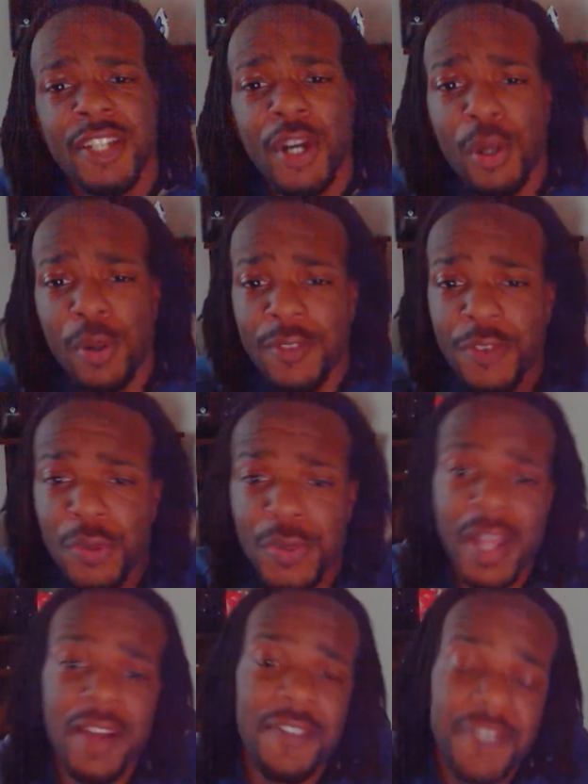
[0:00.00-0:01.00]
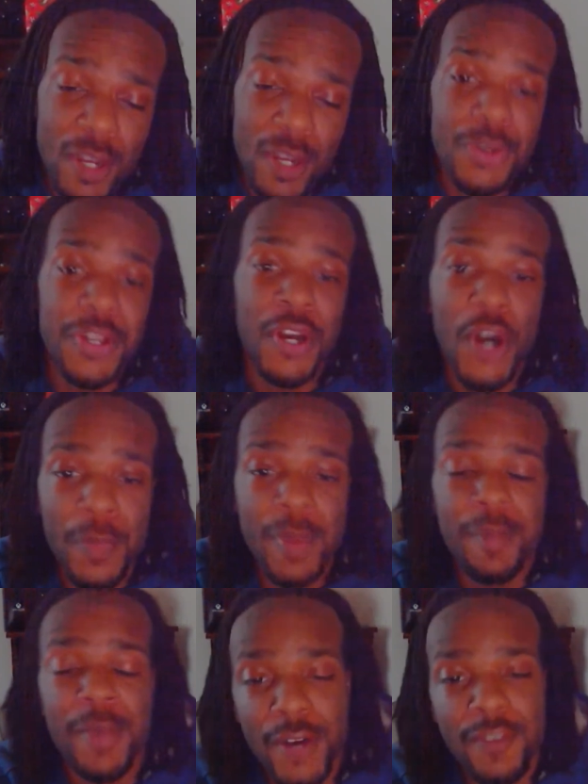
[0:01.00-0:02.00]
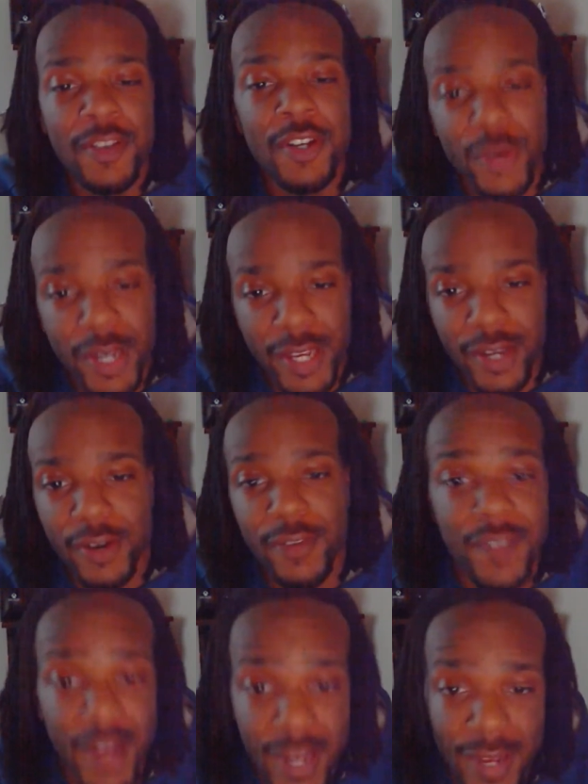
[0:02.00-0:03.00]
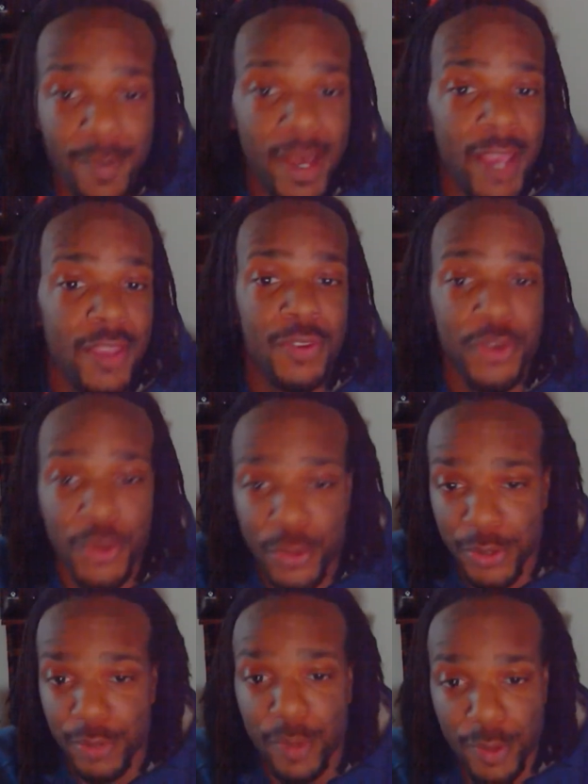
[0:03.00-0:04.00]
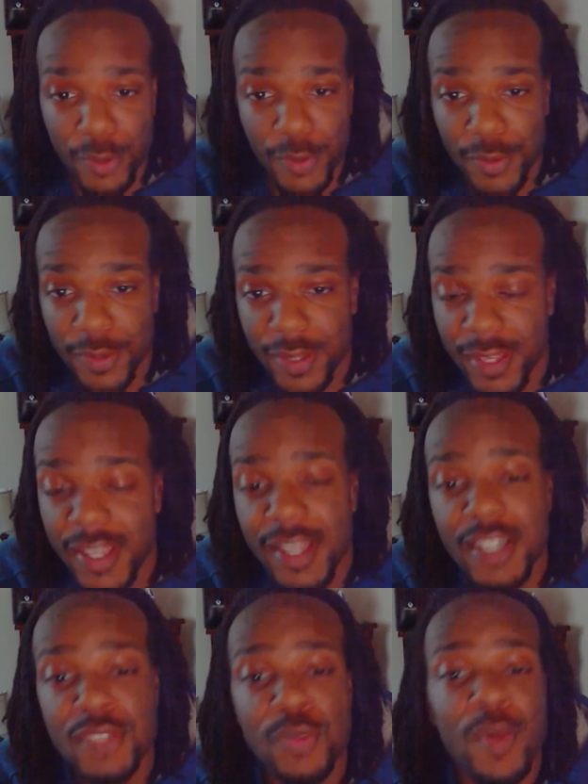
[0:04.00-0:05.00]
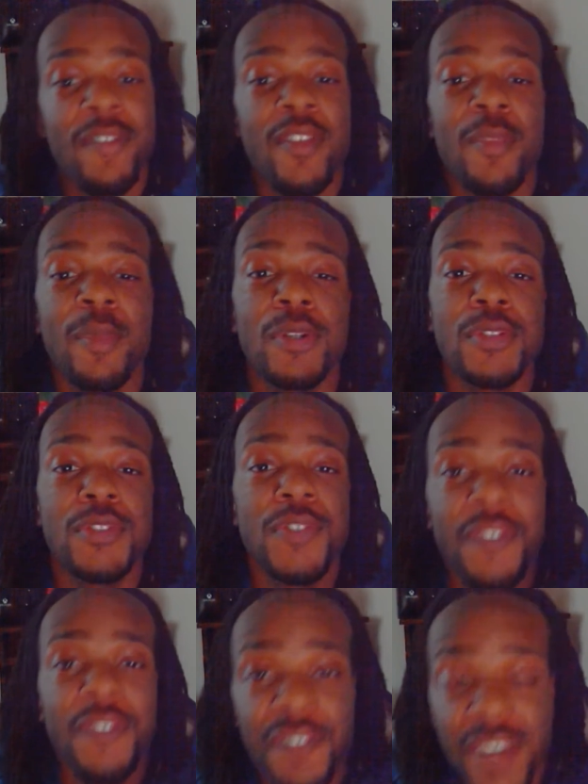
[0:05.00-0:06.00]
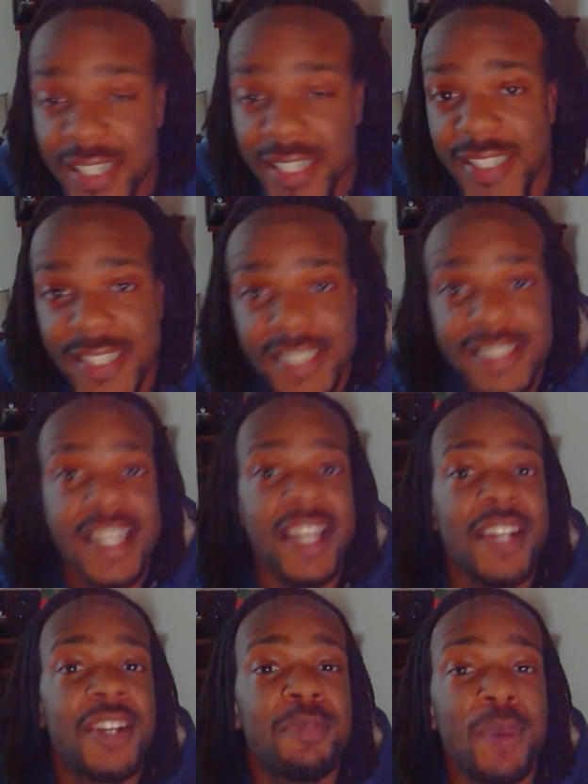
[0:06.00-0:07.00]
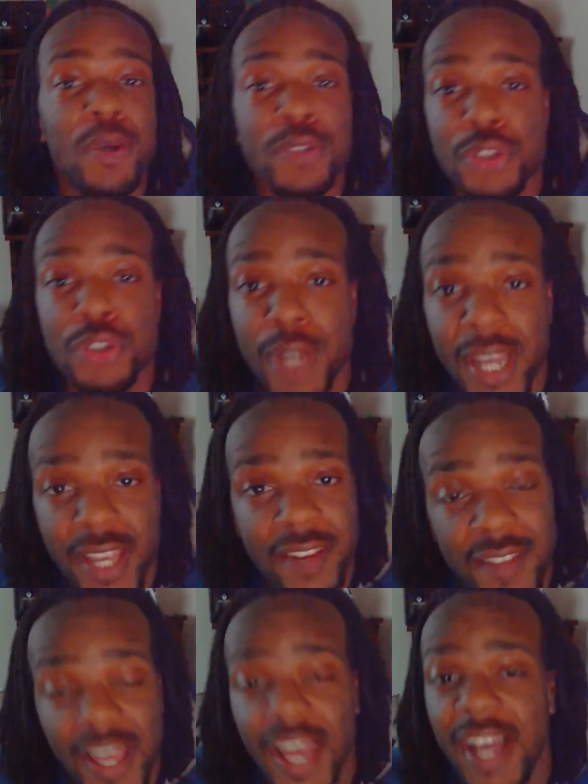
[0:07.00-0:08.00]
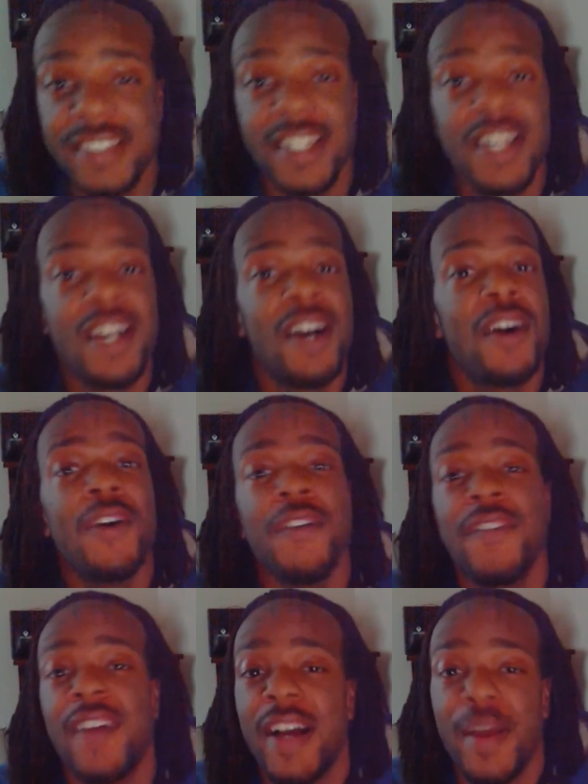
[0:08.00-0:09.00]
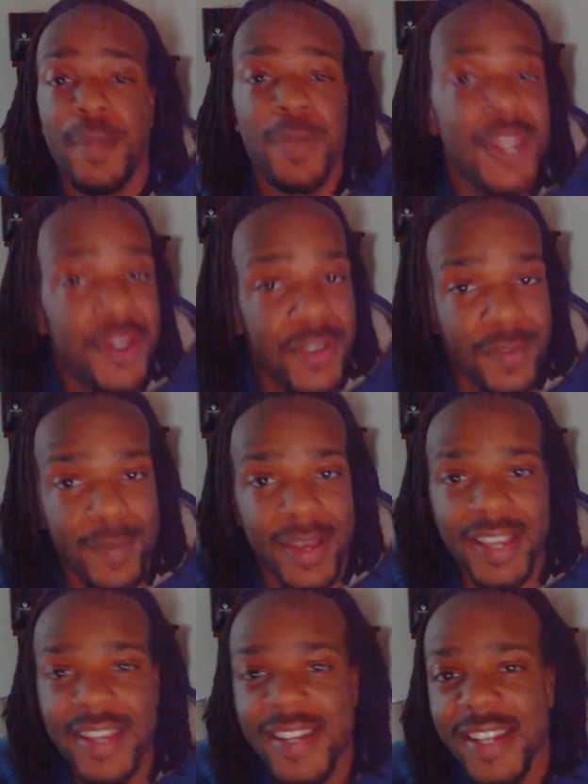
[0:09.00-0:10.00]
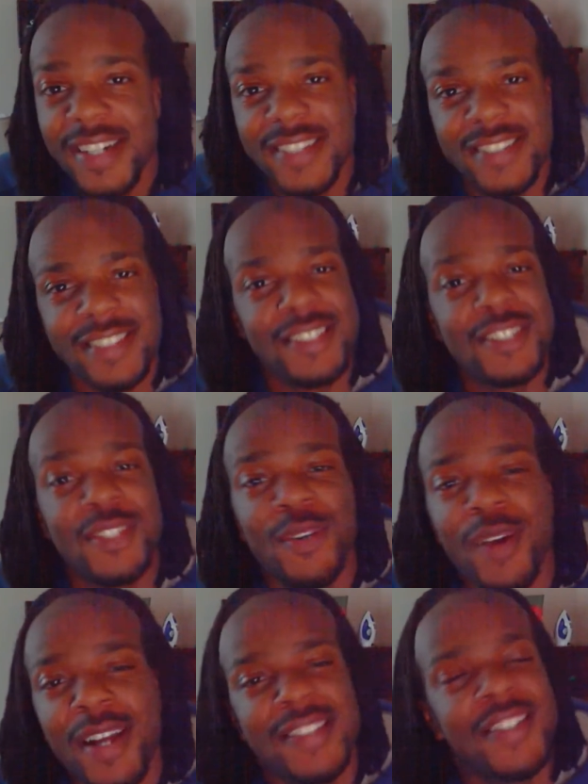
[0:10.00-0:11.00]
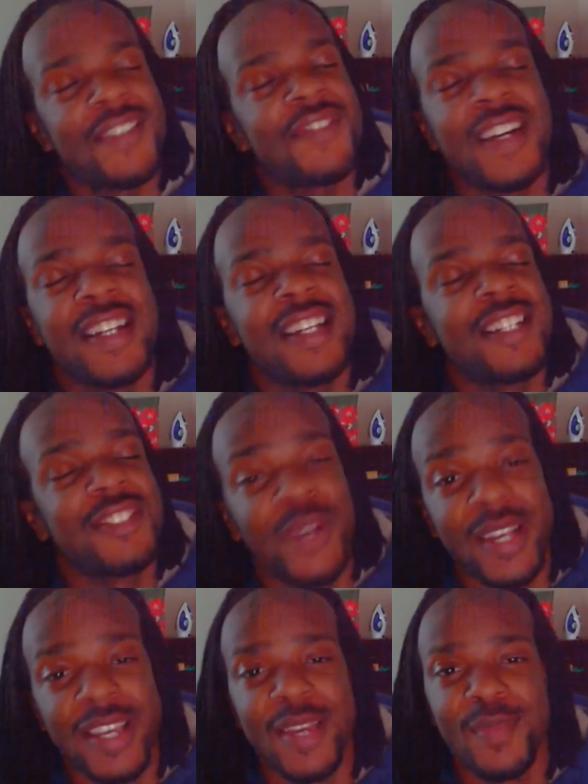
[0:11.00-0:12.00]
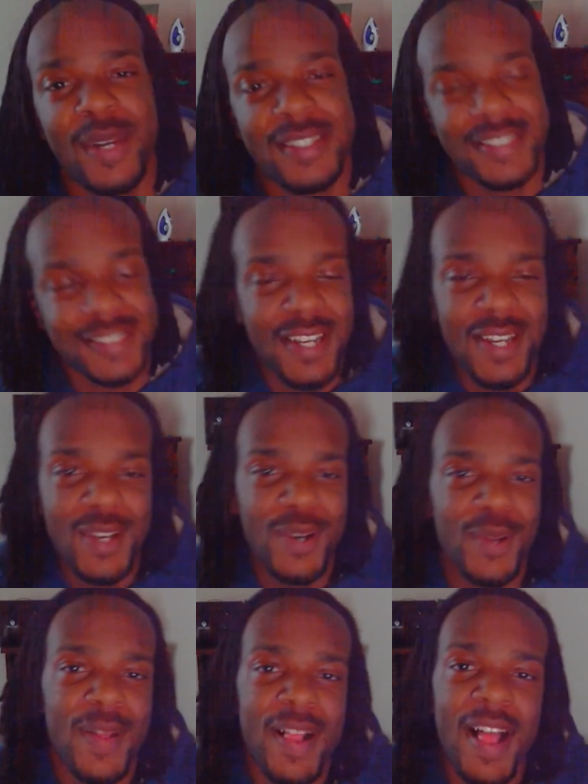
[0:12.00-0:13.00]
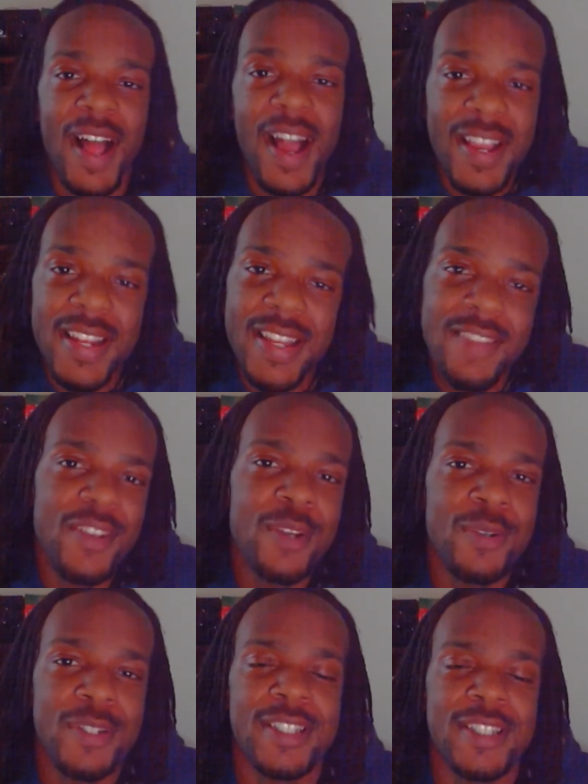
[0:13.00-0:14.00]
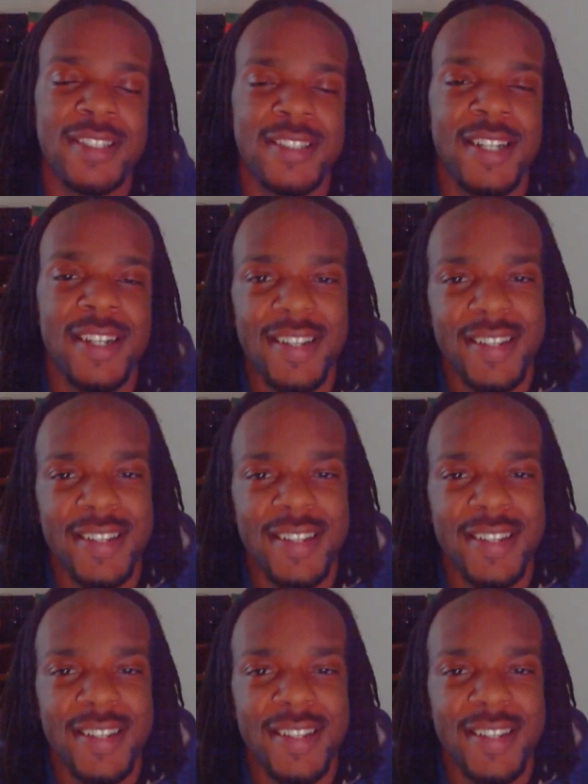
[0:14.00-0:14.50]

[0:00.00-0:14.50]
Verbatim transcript: Yo, if you're not following the homie Melvin Gregg on Vine, man, you're doing it wrong. He is one of the most funniest and most creative guys on Vine, period, man. He does these crazy, funny Drake impressions. I ain't even gonna, uh,